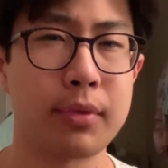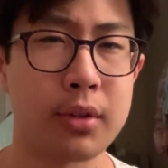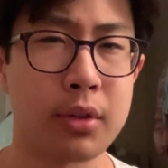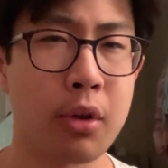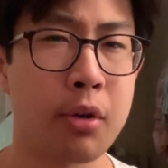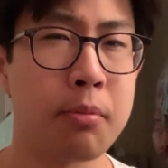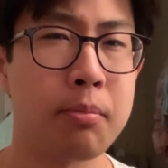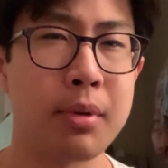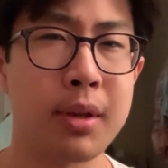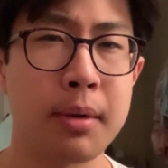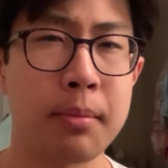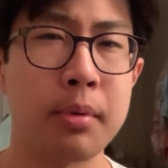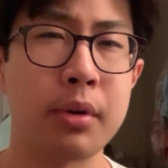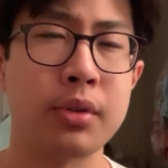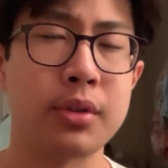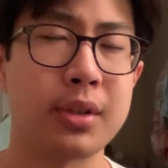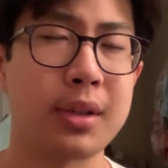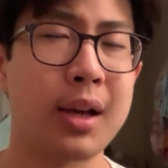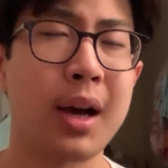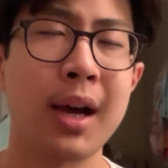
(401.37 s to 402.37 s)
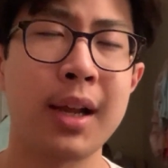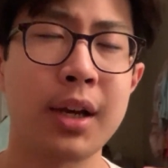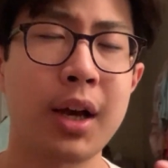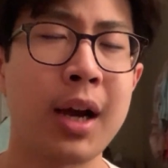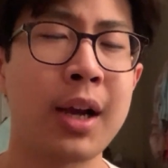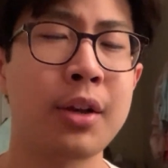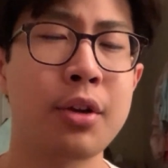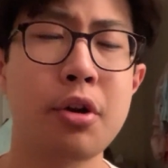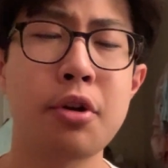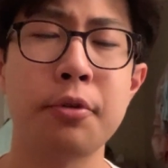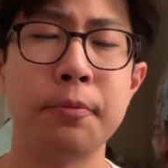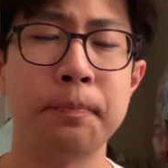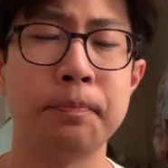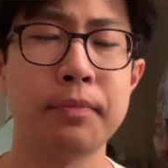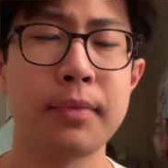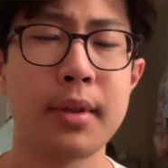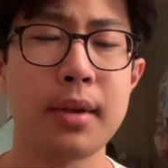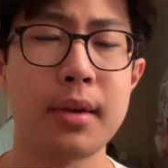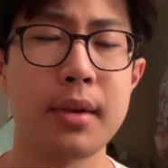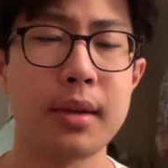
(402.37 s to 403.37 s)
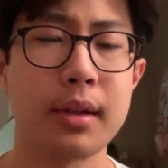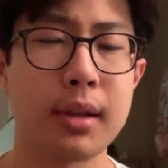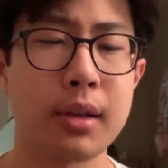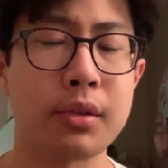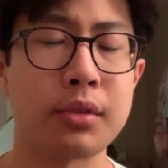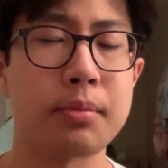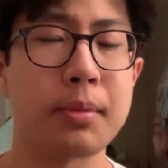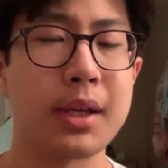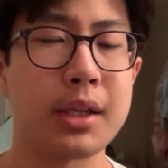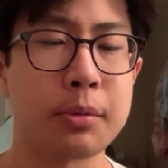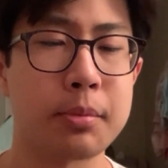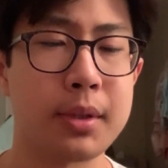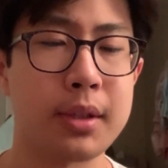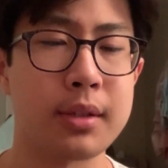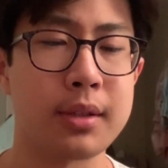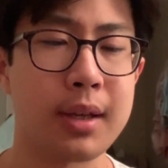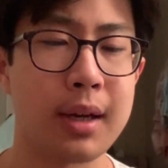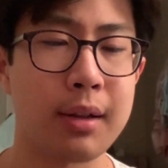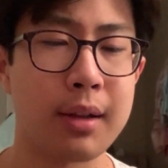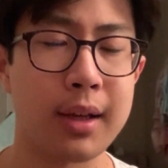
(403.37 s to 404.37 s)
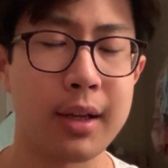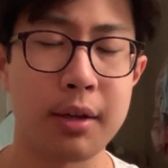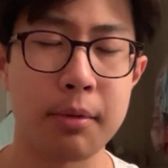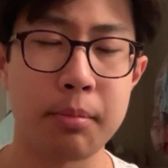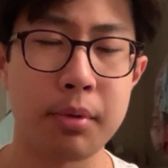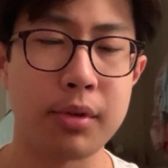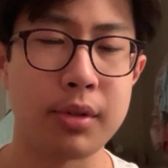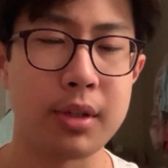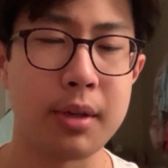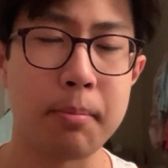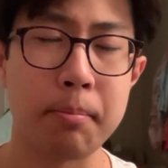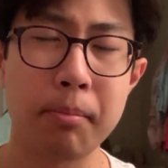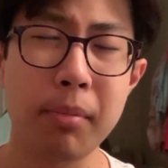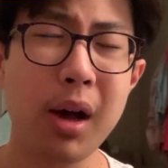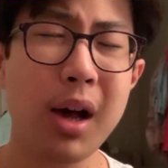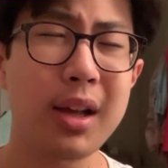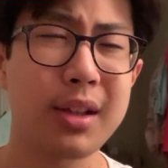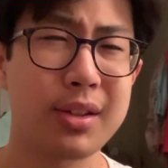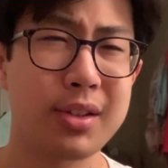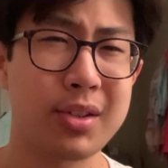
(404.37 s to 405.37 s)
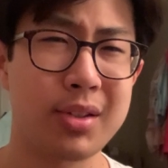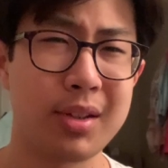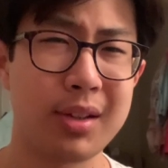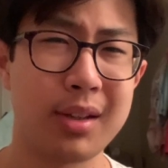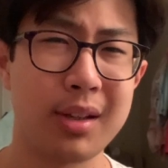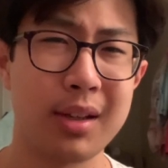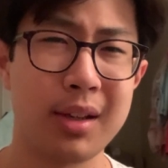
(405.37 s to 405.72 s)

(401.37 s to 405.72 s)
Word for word: Don't be a pussy. I, I know this makes me sound like a pussy, but